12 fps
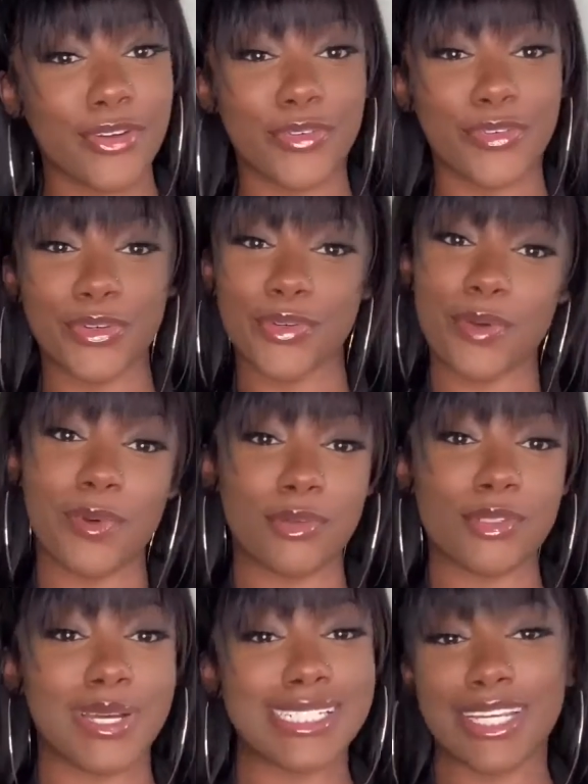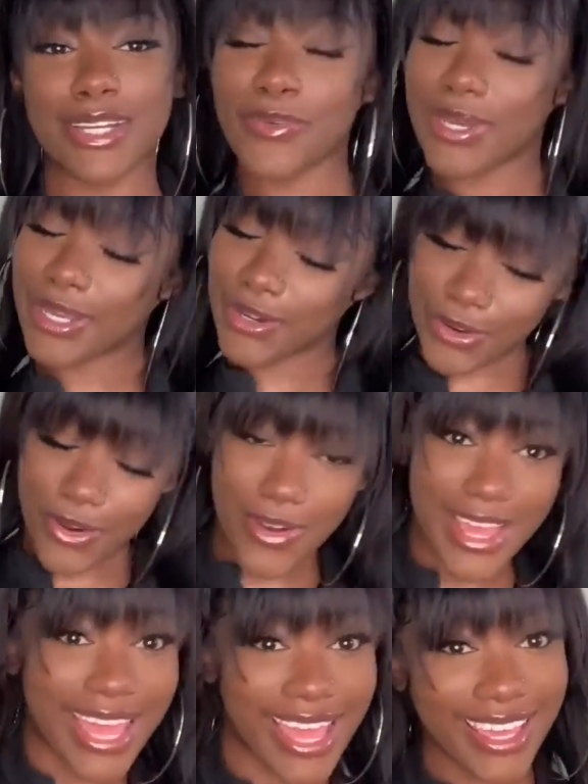If you're new, welcome to my channel. Hey girl,
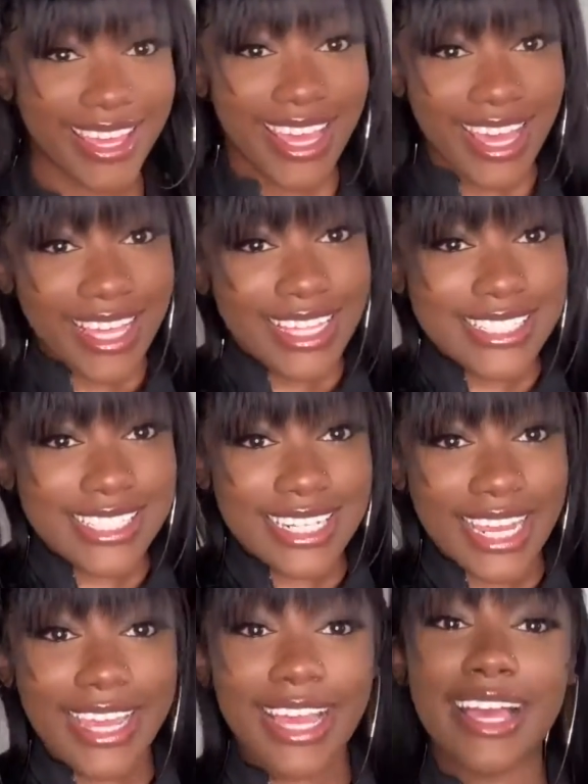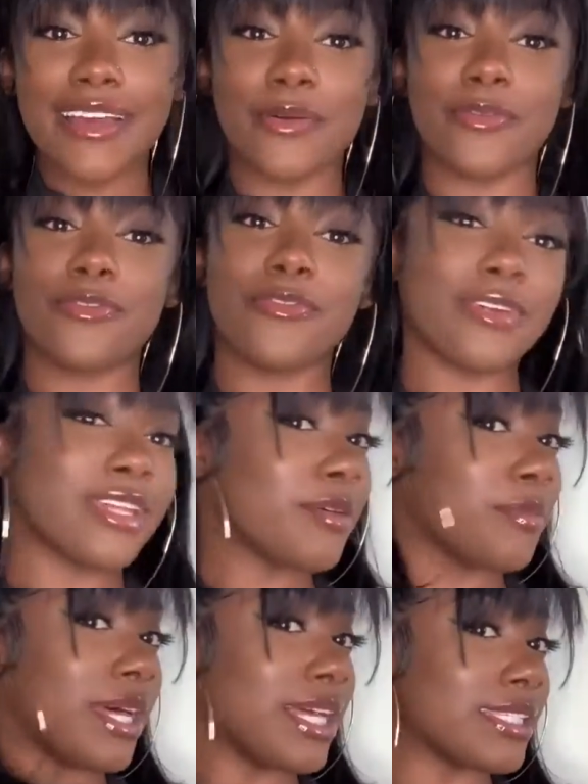hey. Today I am
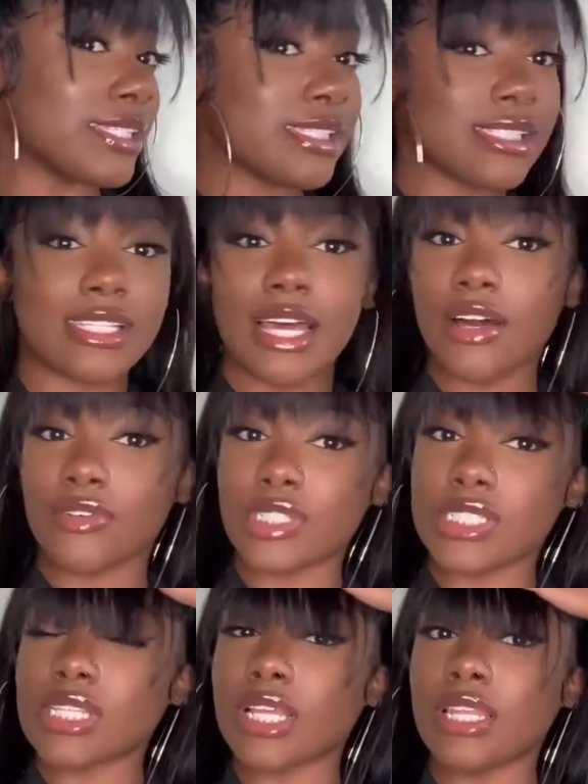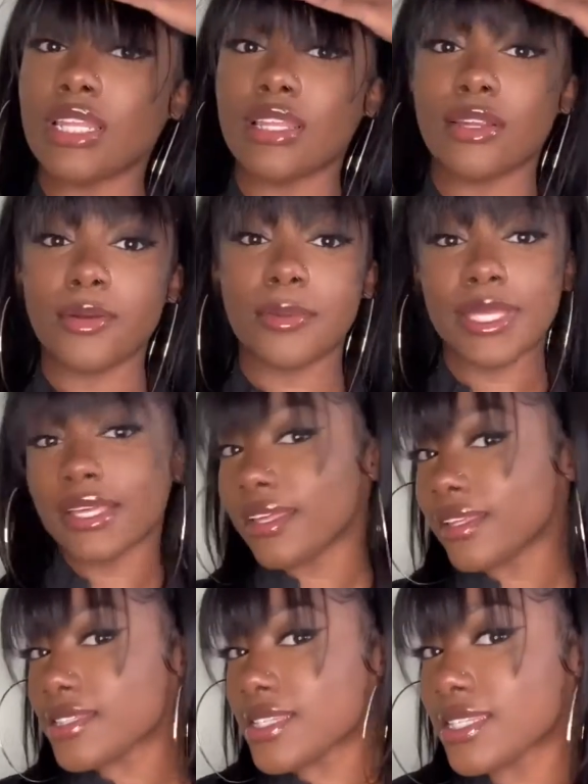feeling myself just a little
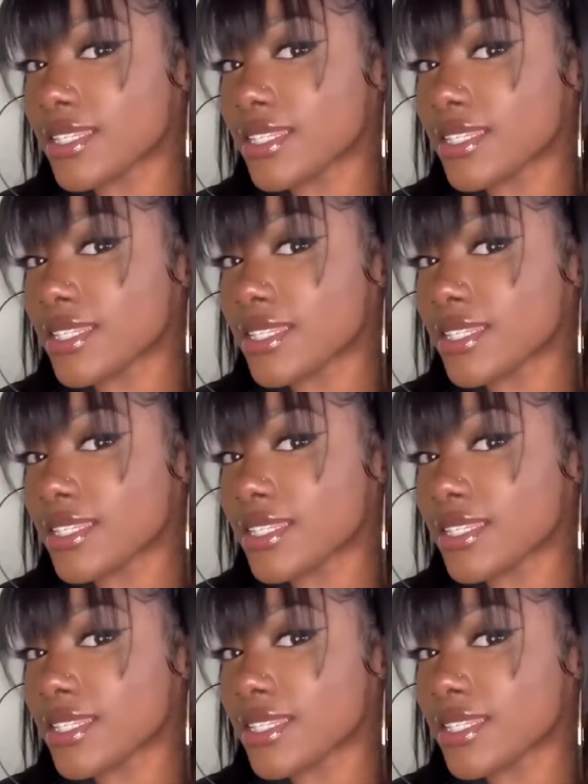bit.